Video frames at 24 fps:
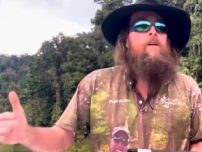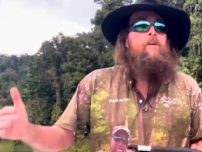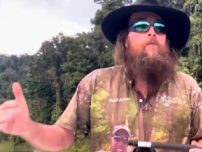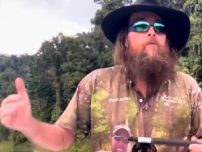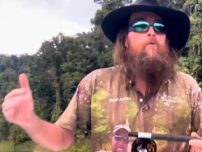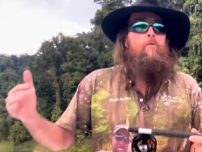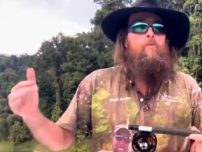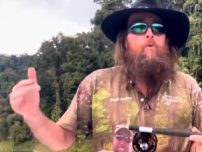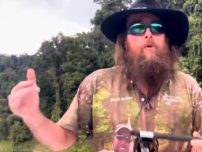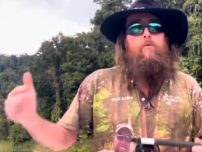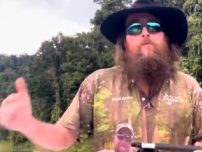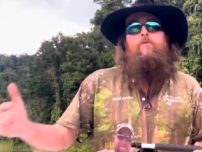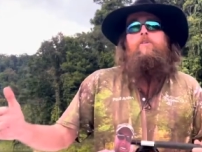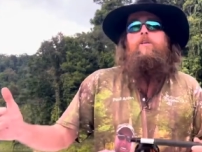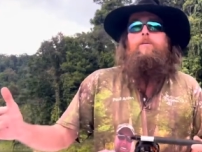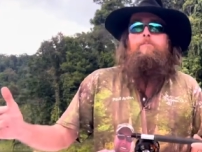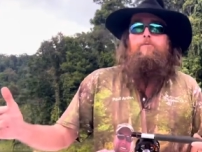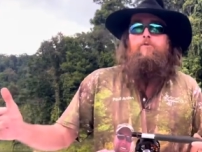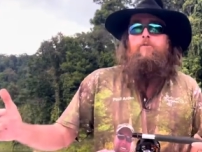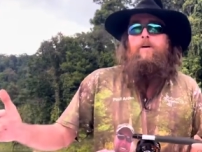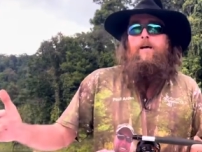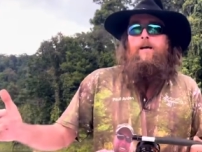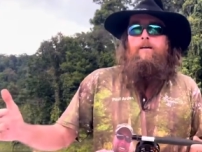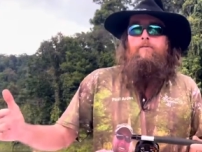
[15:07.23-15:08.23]
the rod tip
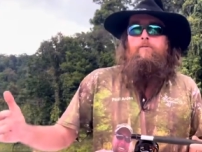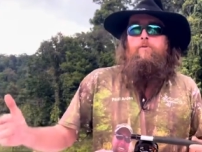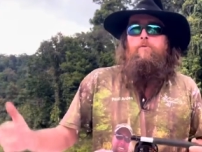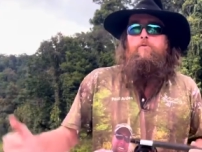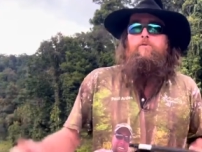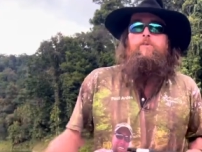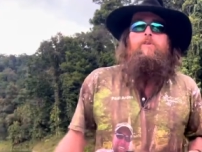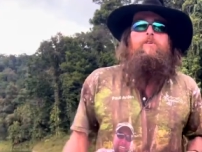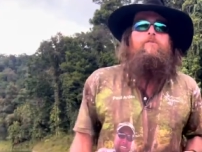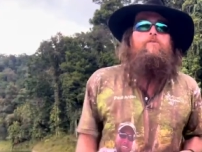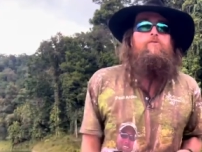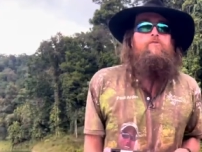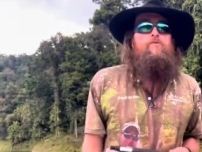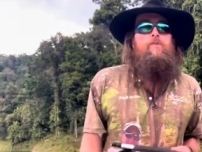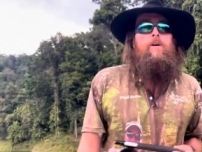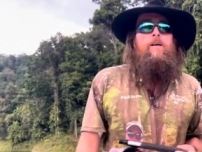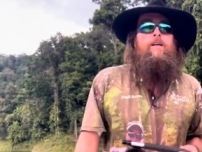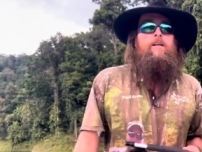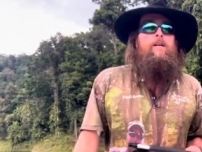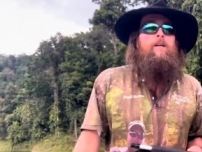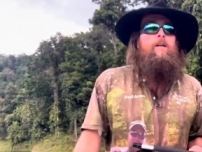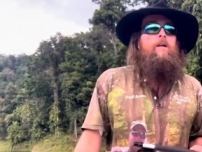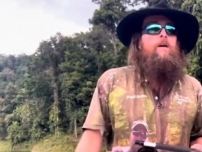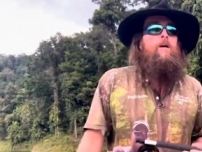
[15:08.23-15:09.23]
travels in a
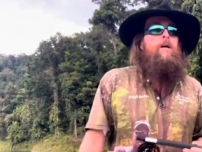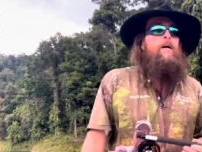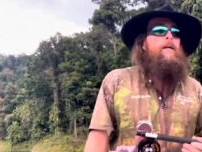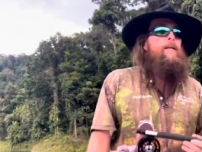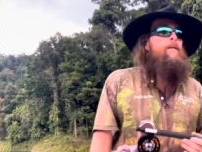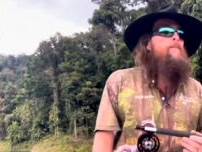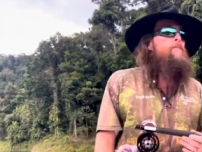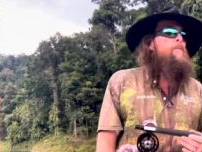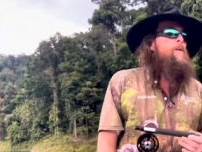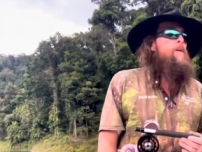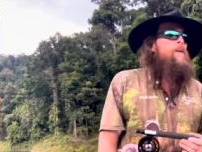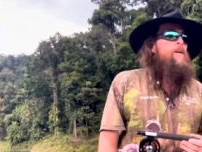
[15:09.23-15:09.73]
straight line